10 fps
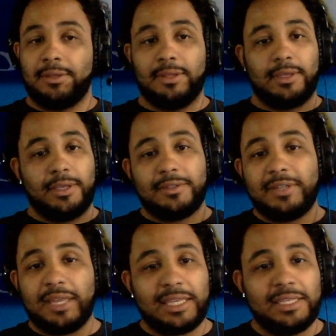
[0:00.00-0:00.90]
it's
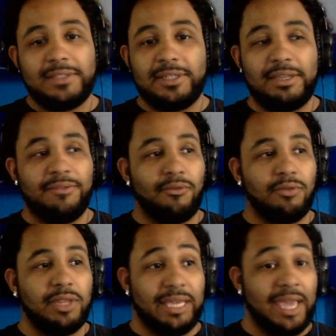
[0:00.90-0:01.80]
like he didn't even
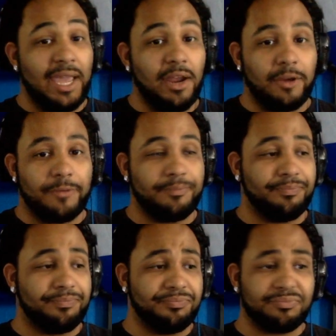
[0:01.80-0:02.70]
really care,
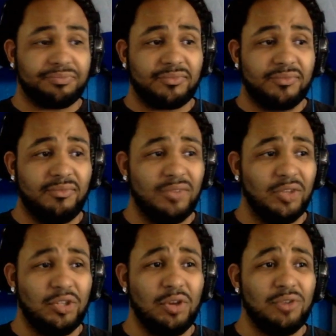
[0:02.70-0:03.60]

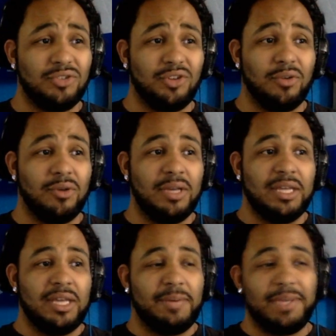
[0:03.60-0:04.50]
So,
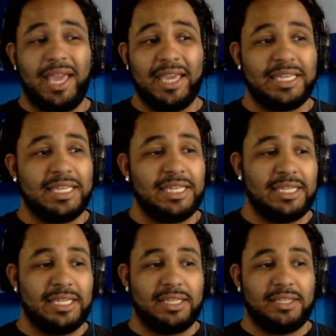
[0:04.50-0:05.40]
I mean, yeah, he
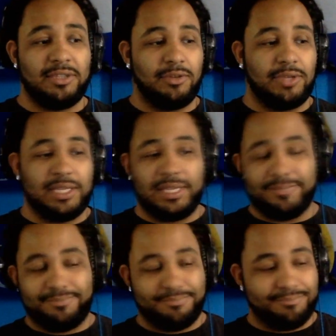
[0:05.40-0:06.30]

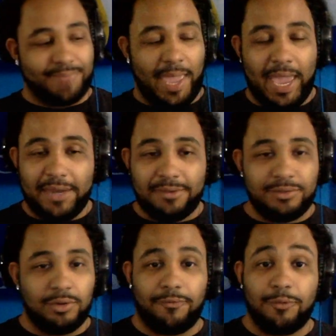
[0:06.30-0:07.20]
had
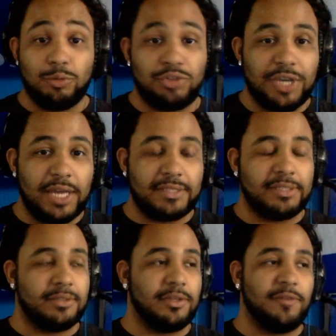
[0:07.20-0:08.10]
a few shots and
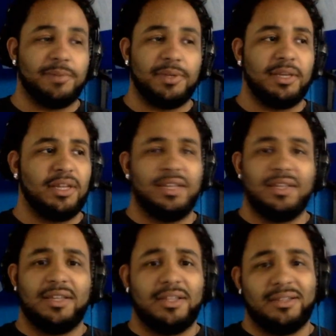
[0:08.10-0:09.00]
stuff, but
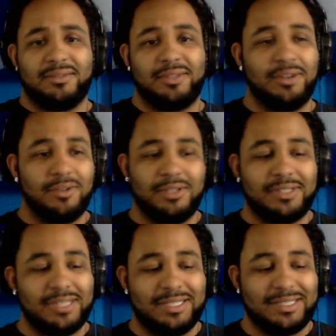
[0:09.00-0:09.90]

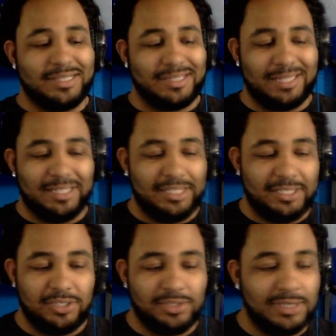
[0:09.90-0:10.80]
it
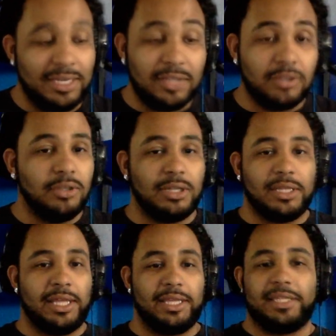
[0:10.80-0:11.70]
just didn't look
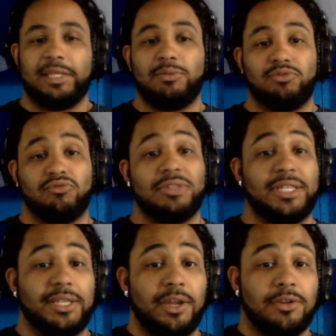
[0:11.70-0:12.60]
like he was really
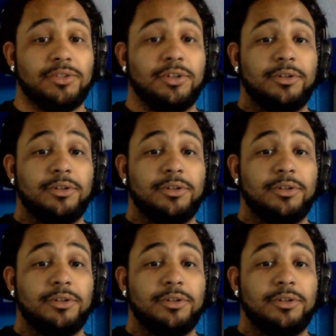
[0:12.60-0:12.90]
there. So,